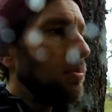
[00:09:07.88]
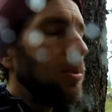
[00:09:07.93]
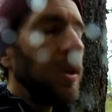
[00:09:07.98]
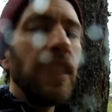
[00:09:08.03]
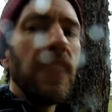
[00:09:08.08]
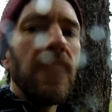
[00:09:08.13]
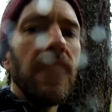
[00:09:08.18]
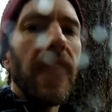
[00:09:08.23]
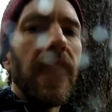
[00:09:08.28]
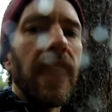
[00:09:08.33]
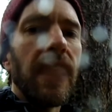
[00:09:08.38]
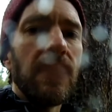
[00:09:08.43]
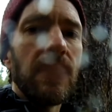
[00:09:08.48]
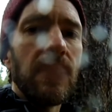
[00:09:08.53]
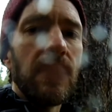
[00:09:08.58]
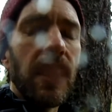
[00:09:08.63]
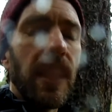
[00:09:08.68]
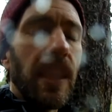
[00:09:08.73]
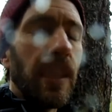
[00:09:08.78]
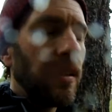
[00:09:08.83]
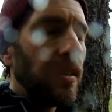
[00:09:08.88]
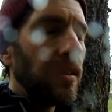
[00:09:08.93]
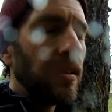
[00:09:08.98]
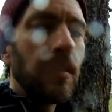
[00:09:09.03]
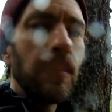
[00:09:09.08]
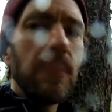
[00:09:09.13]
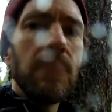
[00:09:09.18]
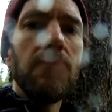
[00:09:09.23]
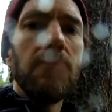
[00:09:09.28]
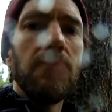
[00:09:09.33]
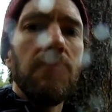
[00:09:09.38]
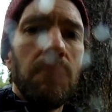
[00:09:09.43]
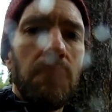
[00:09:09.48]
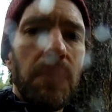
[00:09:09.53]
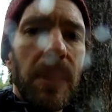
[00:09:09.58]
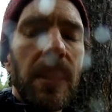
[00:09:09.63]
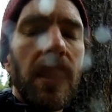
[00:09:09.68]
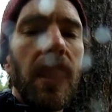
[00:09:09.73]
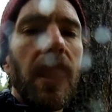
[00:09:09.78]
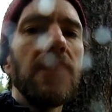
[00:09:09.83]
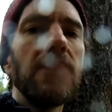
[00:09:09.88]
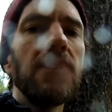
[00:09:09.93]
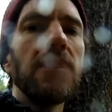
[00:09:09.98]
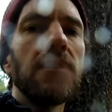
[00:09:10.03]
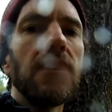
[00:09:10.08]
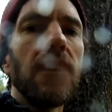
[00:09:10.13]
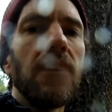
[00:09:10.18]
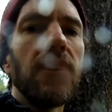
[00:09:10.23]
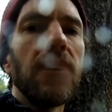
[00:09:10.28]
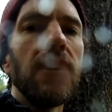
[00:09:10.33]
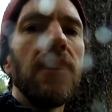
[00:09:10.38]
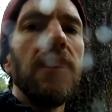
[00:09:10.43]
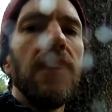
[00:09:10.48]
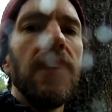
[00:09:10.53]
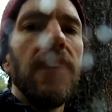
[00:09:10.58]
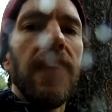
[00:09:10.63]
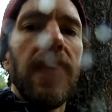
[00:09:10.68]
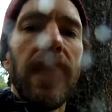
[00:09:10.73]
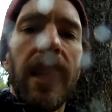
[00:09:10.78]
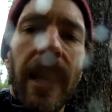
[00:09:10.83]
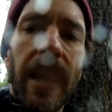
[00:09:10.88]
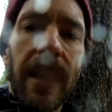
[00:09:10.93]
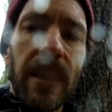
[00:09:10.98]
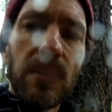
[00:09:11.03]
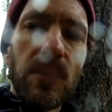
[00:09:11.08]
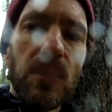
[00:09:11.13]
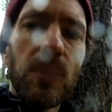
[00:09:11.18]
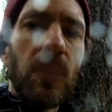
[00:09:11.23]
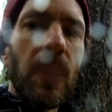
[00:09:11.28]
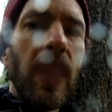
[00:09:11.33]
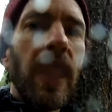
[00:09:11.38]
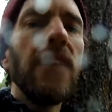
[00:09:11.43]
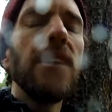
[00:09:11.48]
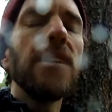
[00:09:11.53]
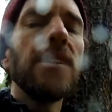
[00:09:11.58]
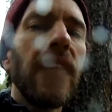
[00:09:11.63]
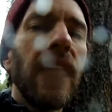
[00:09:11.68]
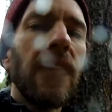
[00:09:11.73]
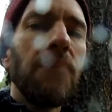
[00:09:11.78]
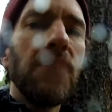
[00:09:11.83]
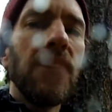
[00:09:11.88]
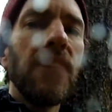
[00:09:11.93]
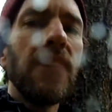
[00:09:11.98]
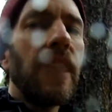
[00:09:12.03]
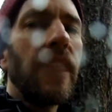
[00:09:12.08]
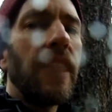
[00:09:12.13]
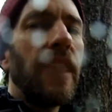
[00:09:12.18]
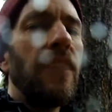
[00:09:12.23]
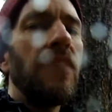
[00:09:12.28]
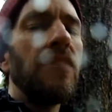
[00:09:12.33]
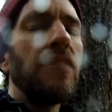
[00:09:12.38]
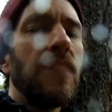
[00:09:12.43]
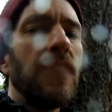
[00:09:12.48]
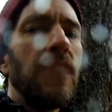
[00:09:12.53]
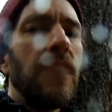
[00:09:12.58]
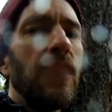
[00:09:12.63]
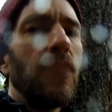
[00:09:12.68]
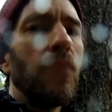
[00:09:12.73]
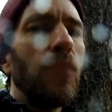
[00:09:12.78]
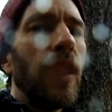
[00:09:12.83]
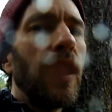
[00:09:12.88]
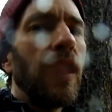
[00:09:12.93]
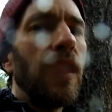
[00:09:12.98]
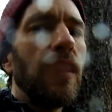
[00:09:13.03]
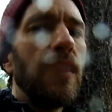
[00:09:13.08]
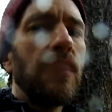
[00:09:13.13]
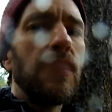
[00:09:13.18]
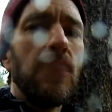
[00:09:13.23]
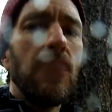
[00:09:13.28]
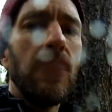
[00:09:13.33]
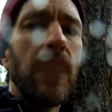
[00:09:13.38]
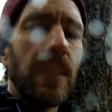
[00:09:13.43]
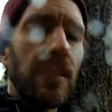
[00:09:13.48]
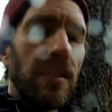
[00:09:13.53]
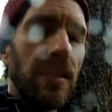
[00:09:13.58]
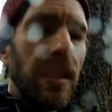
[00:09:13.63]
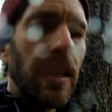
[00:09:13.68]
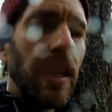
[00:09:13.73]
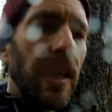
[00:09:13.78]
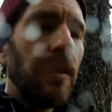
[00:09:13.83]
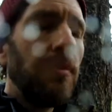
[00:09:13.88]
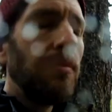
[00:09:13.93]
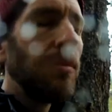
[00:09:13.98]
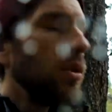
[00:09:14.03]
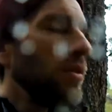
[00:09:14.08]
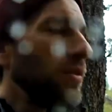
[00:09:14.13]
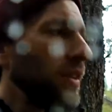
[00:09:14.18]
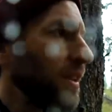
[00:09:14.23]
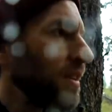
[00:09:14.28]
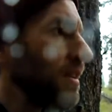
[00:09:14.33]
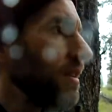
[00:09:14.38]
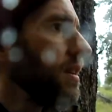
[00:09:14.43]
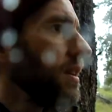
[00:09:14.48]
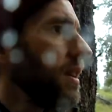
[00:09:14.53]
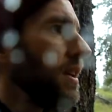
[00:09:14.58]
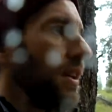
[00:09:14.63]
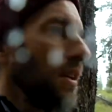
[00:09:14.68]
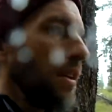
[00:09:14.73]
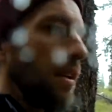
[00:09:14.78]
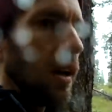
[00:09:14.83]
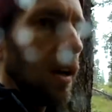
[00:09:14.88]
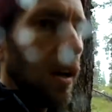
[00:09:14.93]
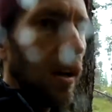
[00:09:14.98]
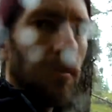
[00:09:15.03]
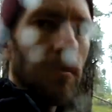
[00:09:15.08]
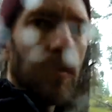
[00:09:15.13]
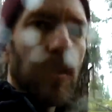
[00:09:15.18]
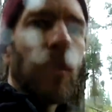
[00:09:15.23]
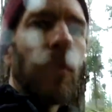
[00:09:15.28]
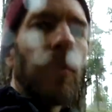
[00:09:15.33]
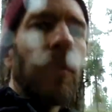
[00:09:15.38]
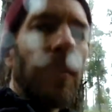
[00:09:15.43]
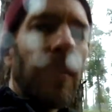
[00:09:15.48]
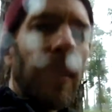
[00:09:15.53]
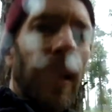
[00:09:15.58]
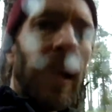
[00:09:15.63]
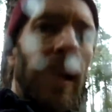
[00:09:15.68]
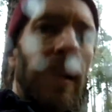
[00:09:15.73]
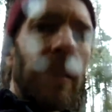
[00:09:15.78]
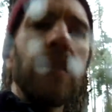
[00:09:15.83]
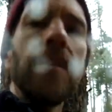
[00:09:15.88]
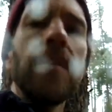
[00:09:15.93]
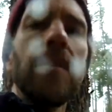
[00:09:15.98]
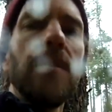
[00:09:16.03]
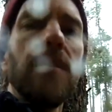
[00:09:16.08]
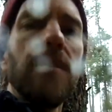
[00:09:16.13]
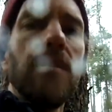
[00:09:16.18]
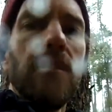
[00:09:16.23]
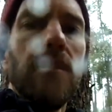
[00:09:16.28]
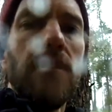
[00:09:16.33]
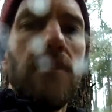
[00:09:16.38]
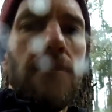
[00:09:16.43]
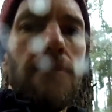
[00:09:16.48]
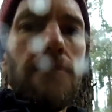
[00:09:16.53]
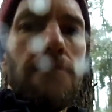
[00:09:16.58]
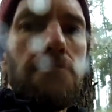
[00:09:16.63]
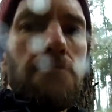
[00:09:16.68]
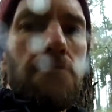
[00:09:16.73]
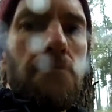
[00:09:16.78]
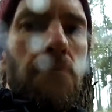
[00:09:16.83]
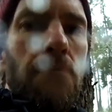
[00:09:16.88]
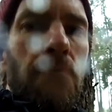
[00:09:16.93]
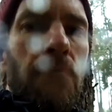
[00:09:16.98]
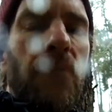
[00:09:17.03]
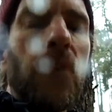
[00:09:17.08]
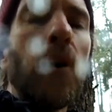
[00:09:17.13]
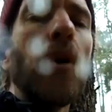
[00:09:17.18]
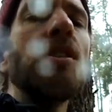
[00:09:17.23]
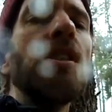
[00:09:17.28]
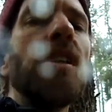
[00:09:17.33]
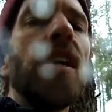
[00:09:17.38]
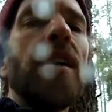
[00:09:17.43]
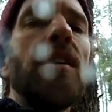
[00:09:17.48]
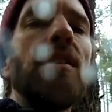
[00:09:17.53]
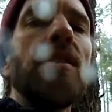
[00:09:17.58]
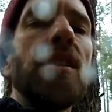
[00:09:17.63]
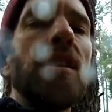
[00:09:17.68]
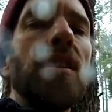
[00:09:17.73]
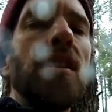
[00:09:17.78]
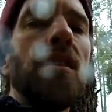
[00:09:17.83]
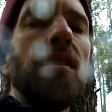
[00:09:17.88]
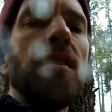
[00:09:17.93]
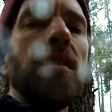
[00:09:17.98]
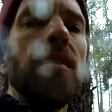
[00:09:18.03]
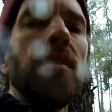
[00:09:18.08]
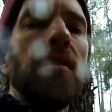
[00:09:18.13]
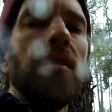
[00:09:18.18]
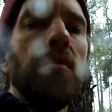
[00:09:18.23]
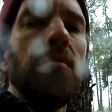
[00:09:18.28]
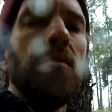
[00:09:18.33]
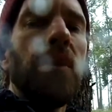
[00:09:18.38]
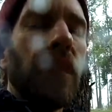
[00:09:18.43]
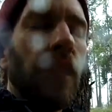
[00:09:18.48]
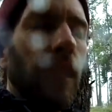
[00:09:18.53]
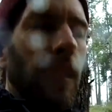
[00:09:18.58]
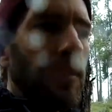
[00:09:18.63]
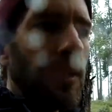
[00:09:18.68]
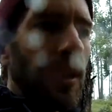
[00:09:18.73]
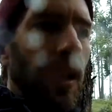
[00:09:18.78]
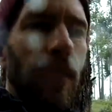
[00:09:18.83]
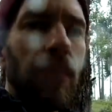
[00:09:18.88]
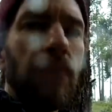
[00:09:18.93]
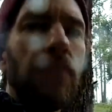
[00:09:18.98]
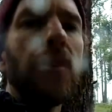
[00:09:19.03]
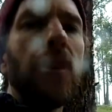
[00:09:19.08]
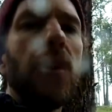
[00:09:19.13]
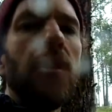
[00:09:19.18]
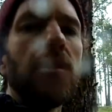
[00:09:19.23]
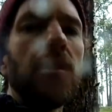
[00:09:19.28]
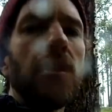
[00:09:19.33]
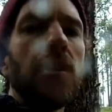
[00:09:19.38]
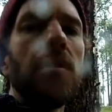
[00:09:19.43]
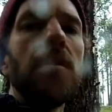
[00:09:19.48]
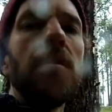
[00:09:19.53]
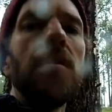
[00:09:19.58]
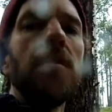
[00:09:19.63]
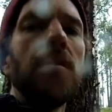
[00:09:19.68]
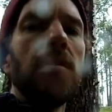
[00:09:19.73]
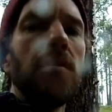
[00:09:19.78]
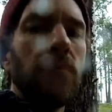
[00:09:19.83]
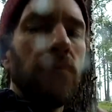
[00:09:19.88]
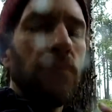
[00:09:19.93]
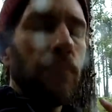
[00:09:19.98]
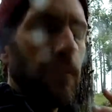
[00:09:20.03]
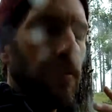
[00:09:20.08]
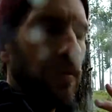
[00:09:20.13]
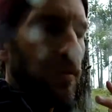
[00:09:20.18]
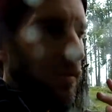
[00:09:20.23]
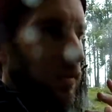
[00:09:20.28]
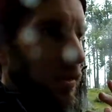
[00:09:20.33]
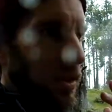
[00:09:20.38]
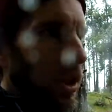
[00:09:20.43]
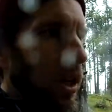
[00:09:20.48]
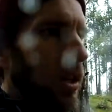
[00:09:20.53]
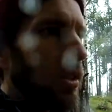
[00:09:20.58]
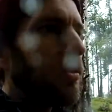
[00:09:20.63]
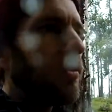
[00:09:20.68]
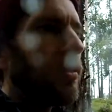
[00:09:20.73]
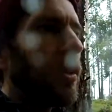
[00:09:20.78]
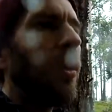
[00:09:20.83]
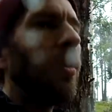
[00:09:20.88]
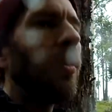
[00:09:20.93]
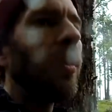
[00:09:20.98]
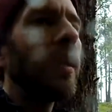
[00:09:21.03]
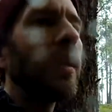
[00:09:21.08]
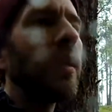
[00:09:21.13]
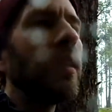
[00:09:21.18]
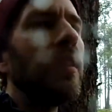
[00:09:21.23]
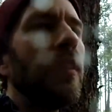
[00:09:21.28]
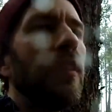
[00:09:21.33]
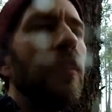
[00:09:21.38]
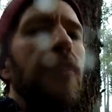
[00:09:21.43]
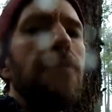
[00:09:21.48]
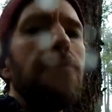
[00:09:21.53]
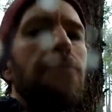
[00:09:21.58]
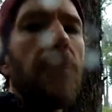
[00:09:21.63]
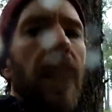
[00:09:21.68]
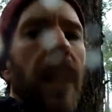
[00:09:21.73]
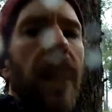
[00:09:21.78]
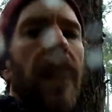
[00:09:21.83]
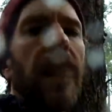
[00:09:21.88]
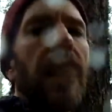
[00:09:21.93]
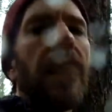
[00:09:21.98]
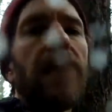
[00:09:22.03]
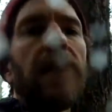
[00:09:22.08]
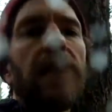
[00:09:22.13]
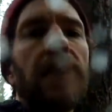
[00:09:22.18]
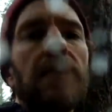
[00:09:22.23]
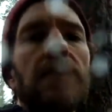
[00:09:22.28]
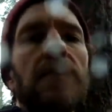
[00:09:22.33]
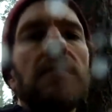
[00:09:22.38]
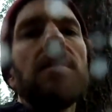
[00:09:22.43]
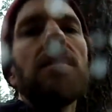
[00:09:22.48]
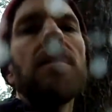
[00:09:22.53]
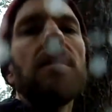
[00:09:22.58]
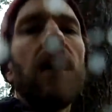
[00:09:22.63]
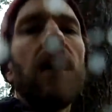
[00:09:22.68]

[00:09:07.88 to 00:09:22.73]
be, and be conscious of it, and try to tap into that energy in a way to actually get it moving, so that frozen energy becomes unfrozen, starts flowing, and